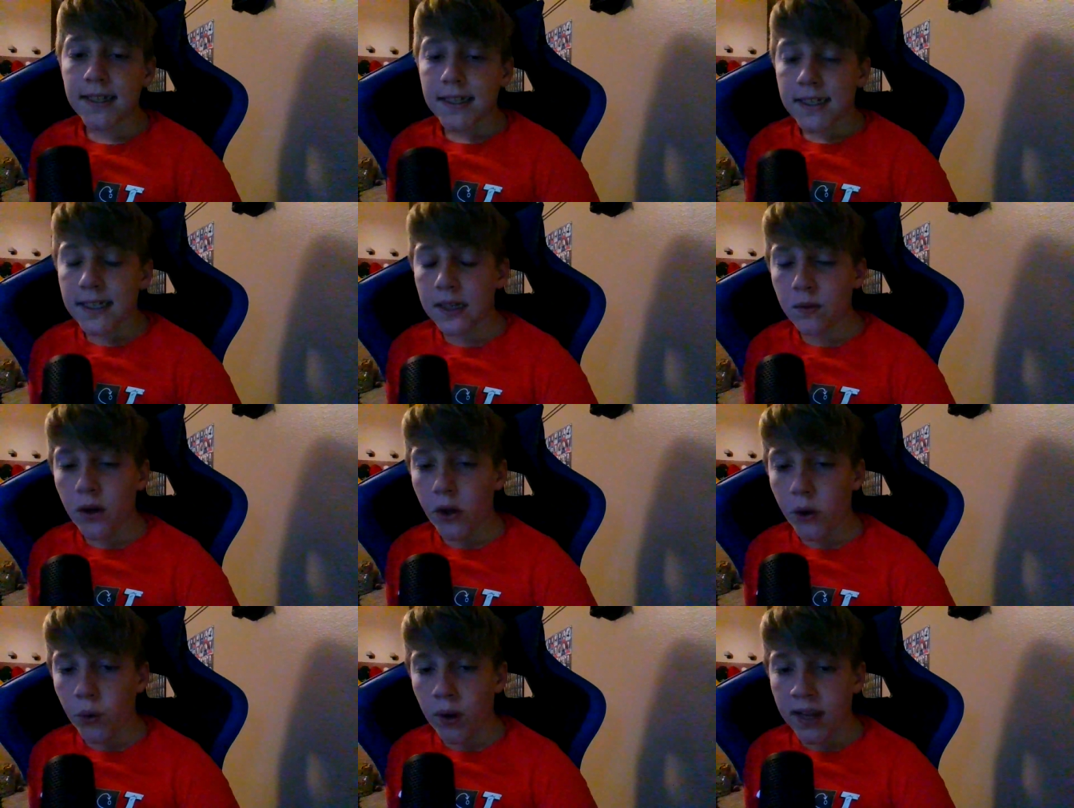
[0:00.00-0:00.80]
He
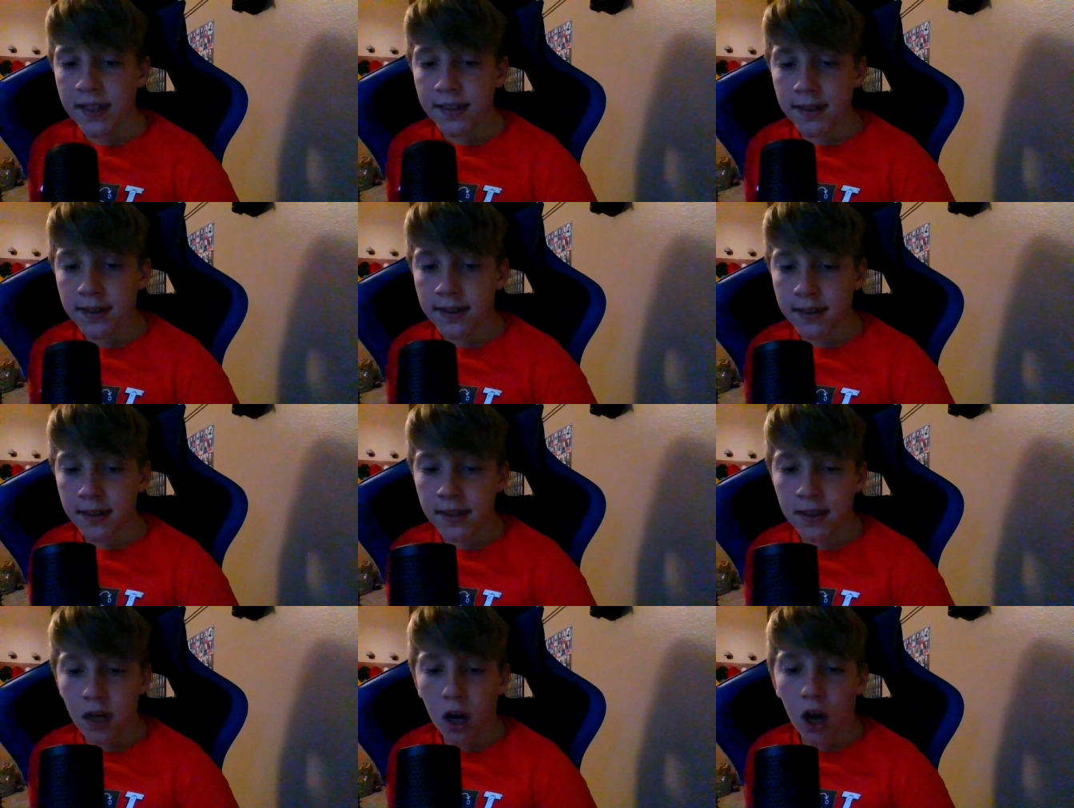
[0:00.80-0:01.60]
went
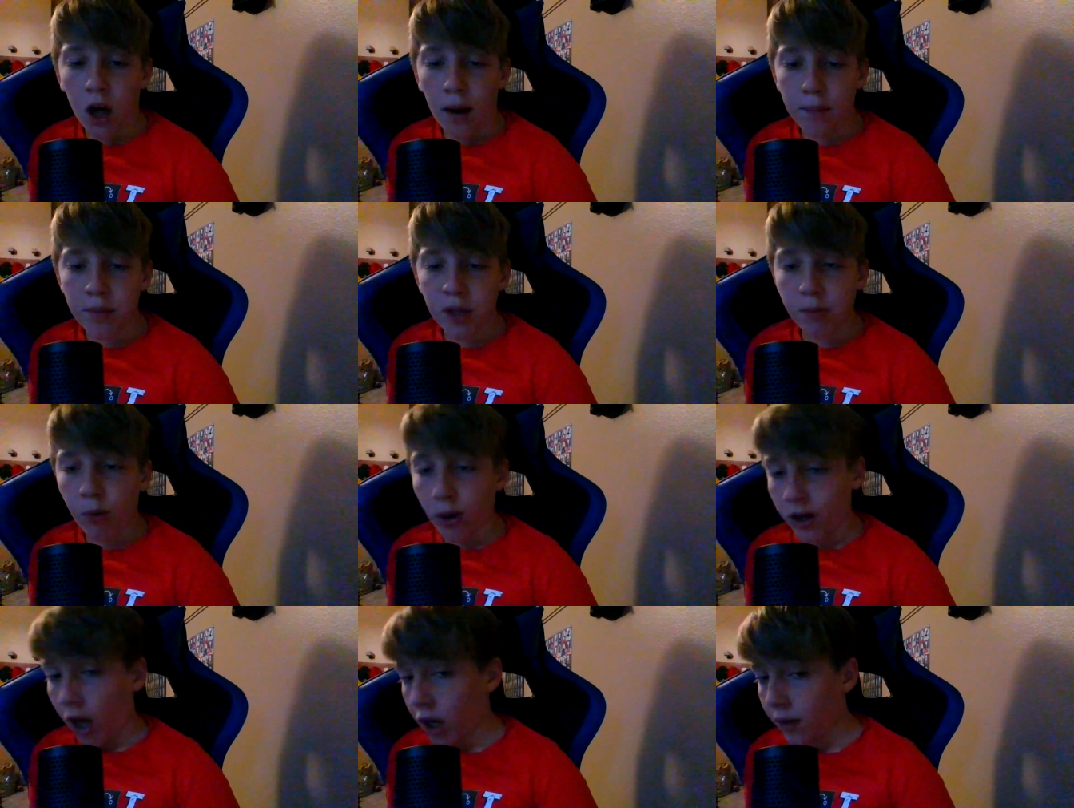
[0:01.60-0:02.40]
crazy. Uh, people
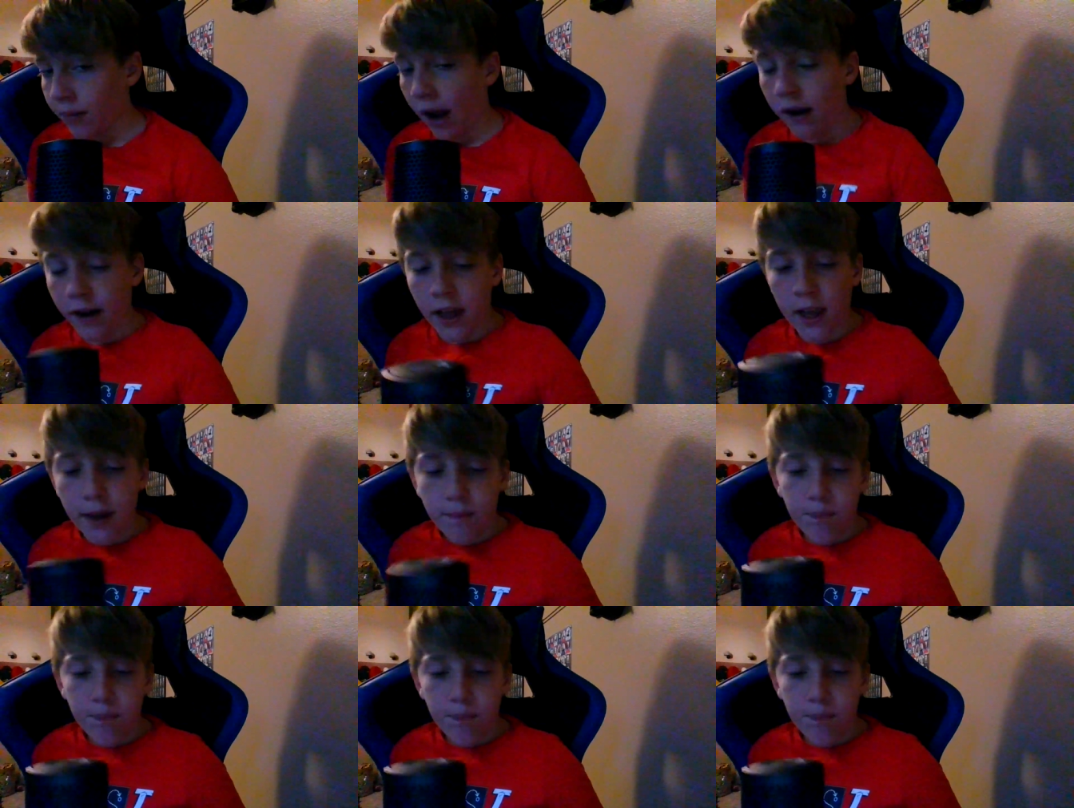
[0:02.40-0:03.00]
are talking about it.